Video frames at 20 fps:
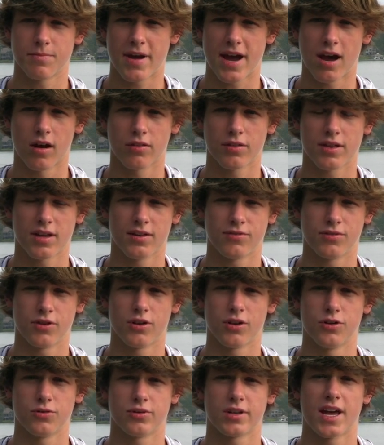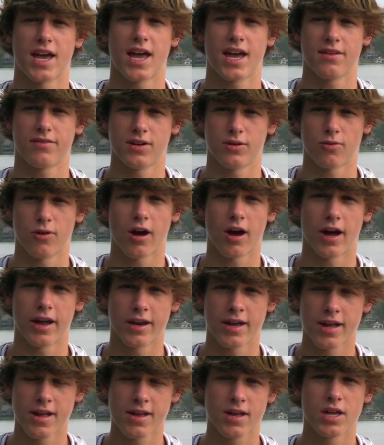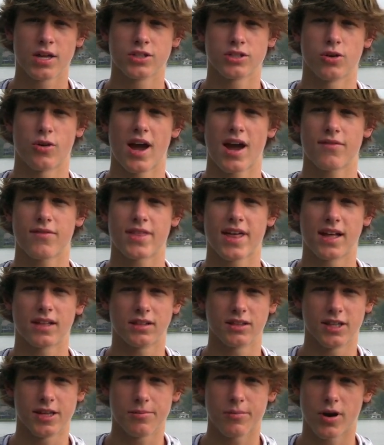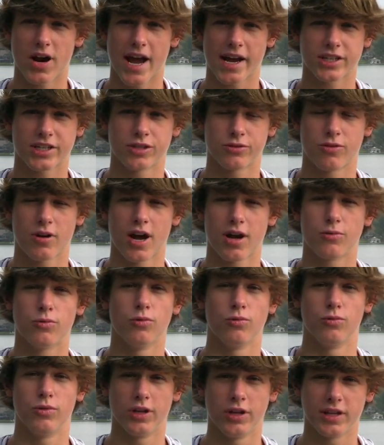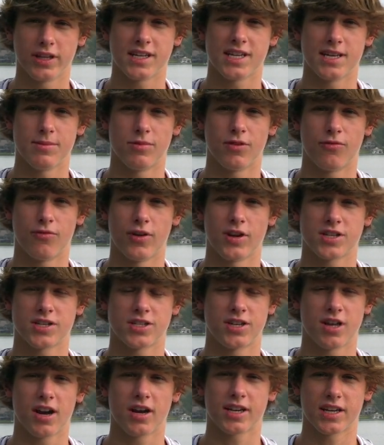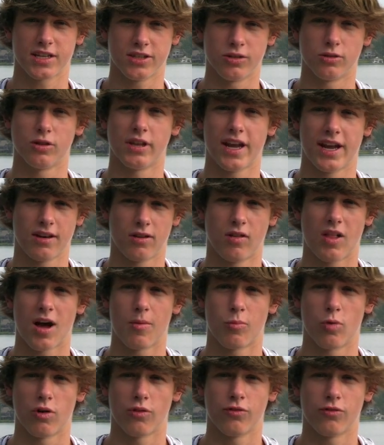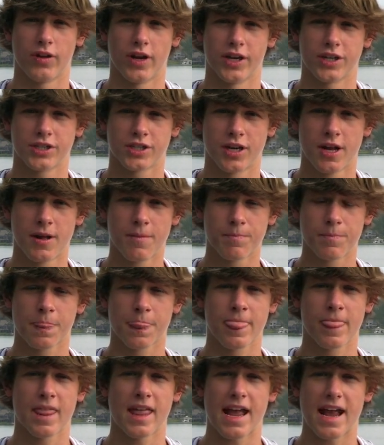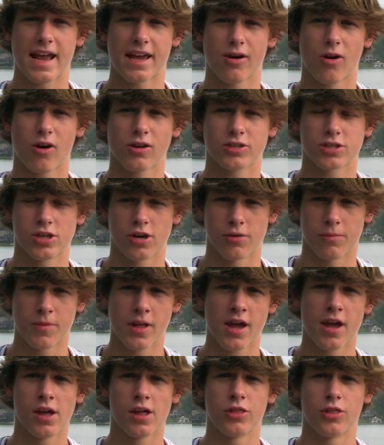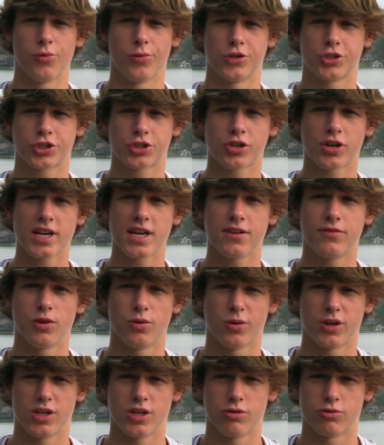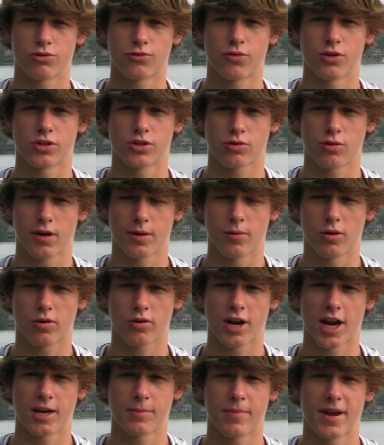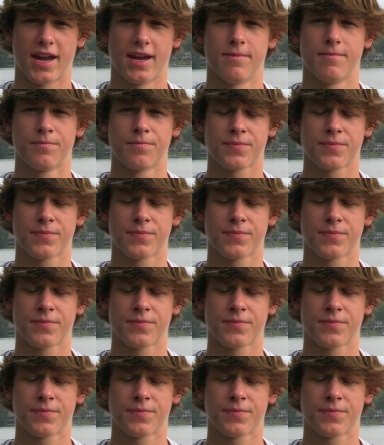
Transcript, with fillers: mouth if you're using a heavy rod. So having that limber action rod will really keep the fish stuck and you'll land a lot more fish. And also, the retrieve you want to use for a square bill crankbait,